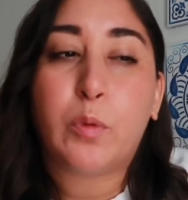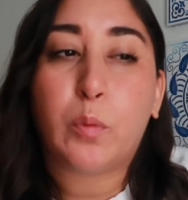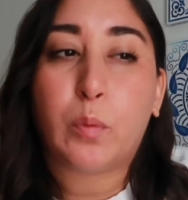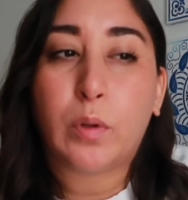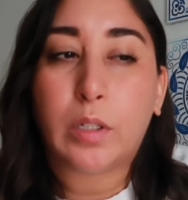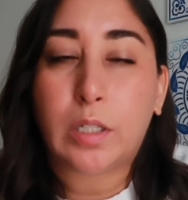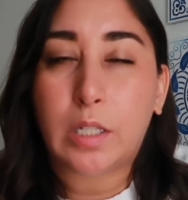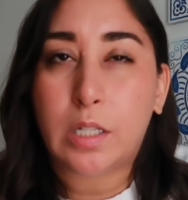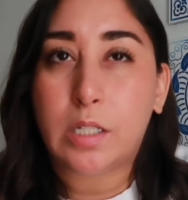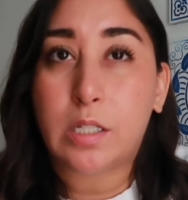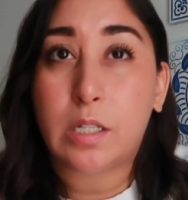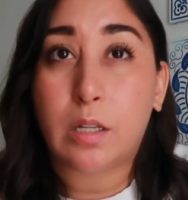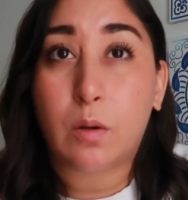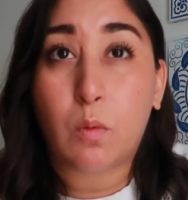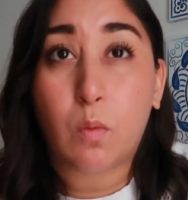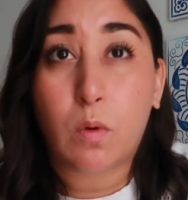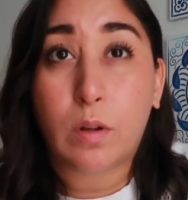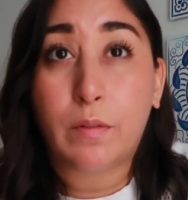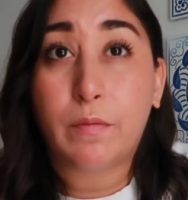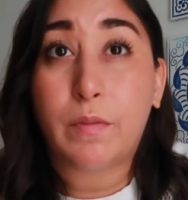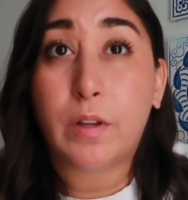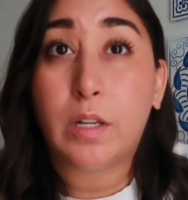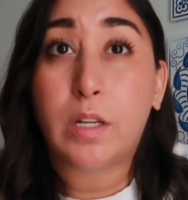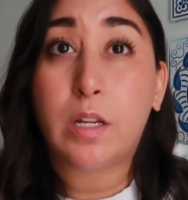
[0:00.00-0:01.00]
releasing
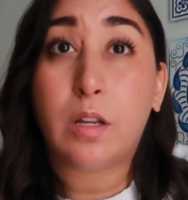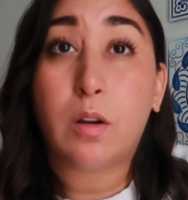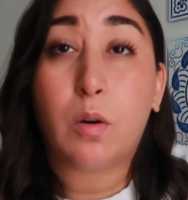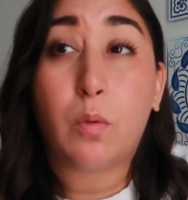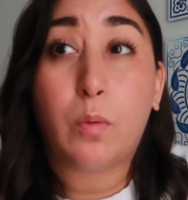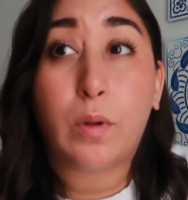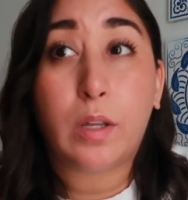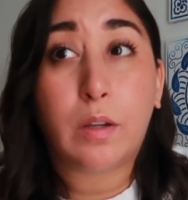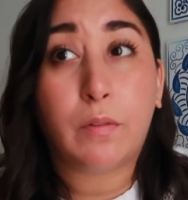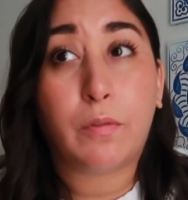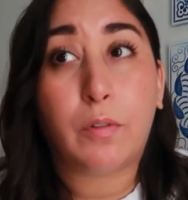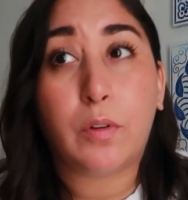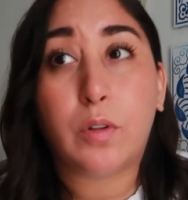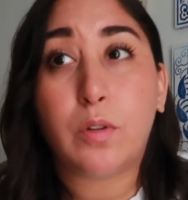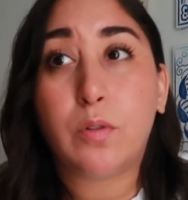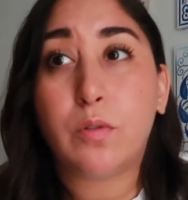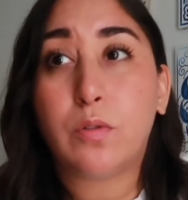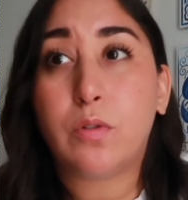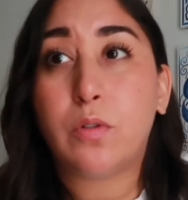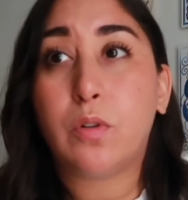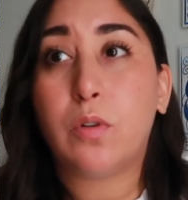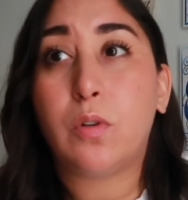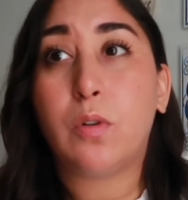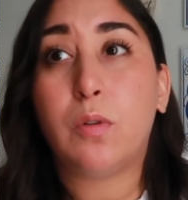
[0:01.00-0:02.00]
1 video a week for
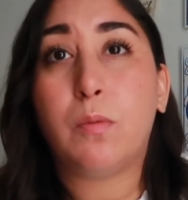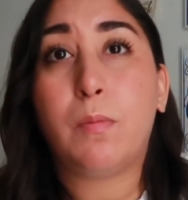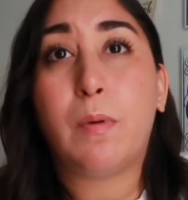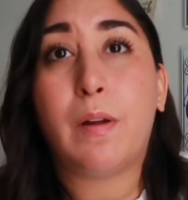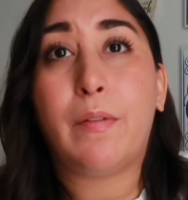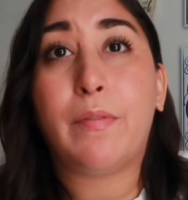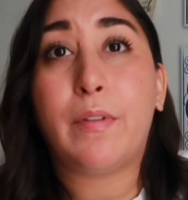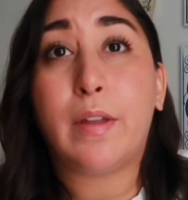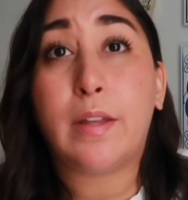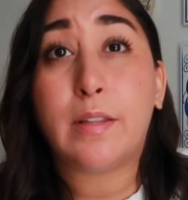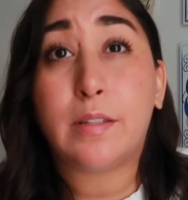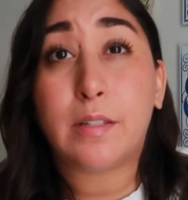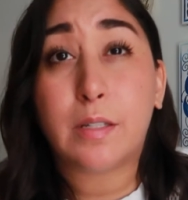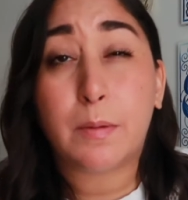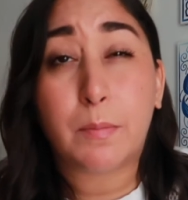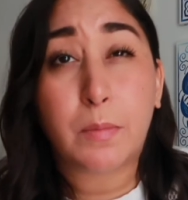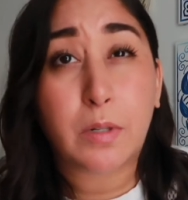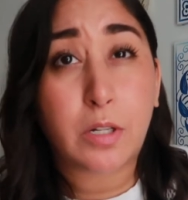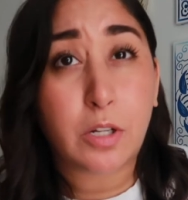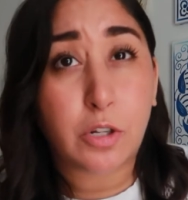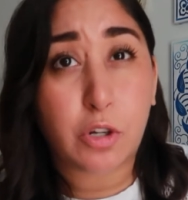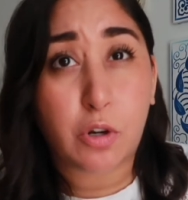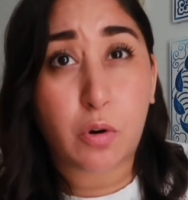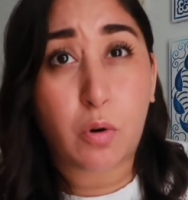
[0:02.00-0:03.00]
YouTube, and then some
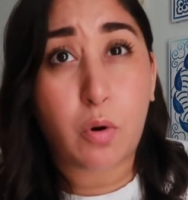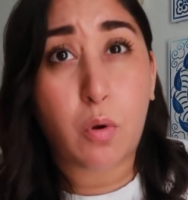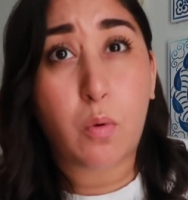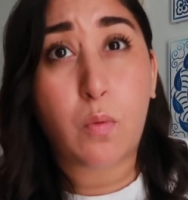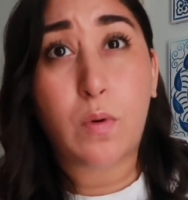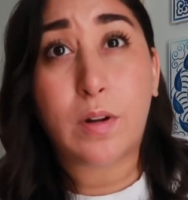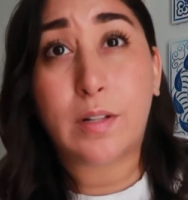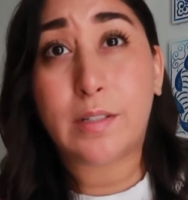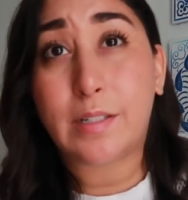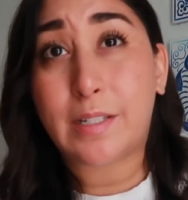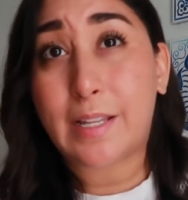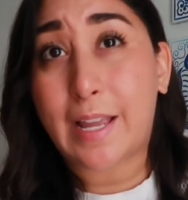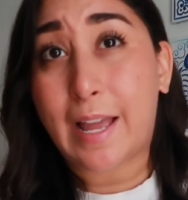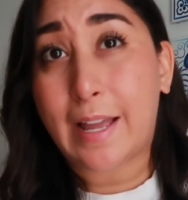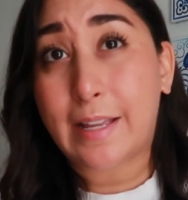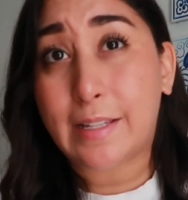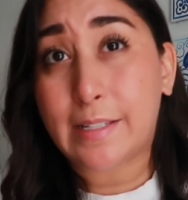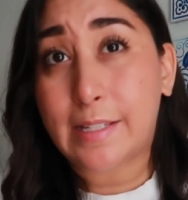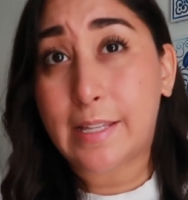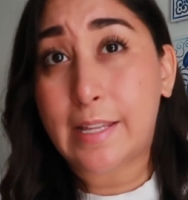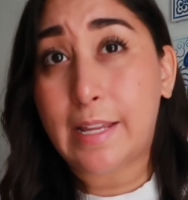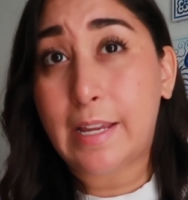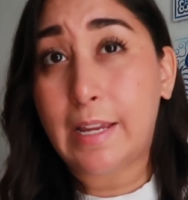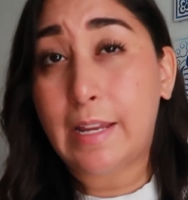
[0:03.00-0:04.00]
additional ones
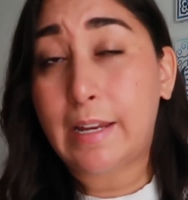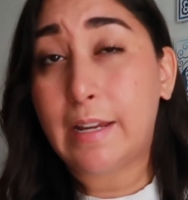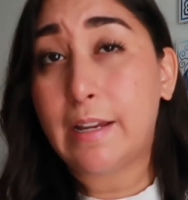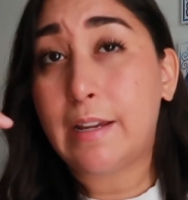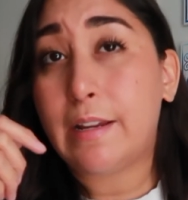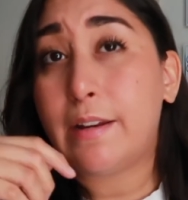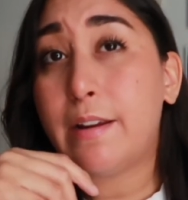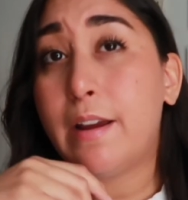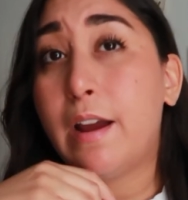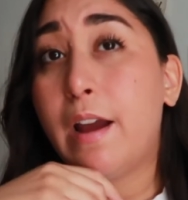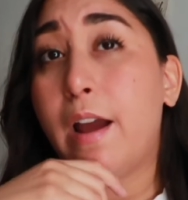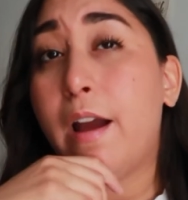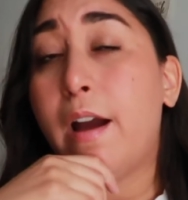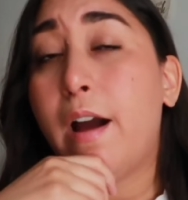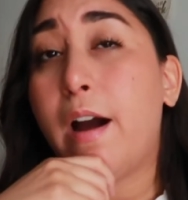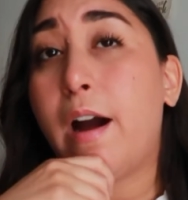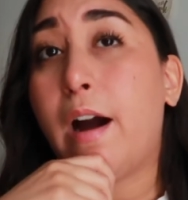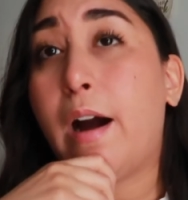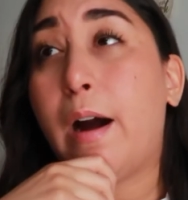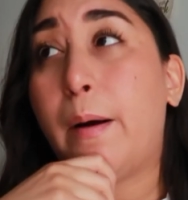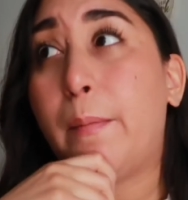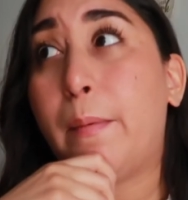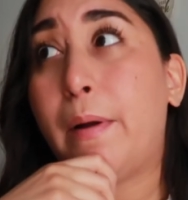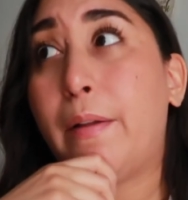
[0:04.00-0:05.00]
as needed.
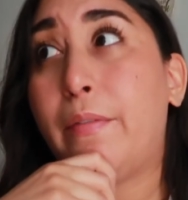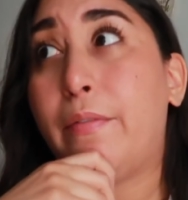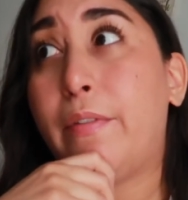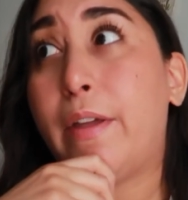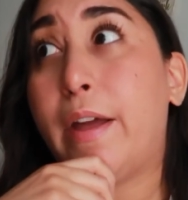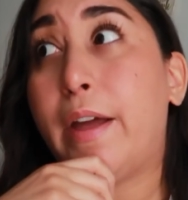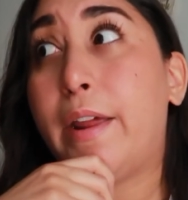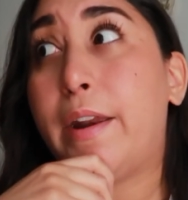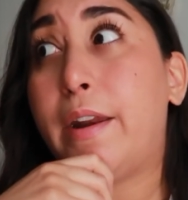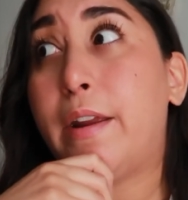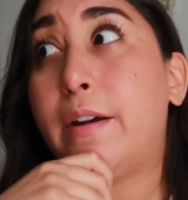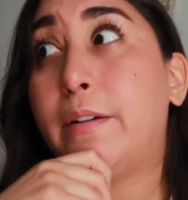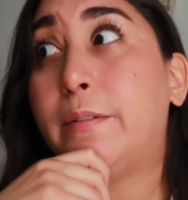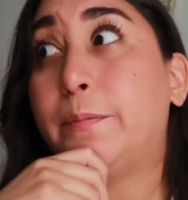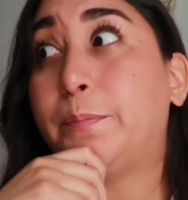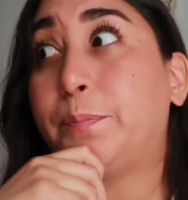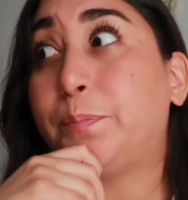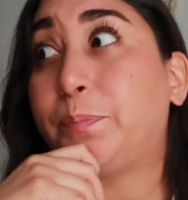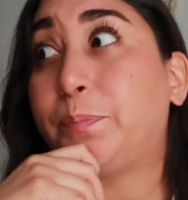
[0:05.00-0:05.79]
And then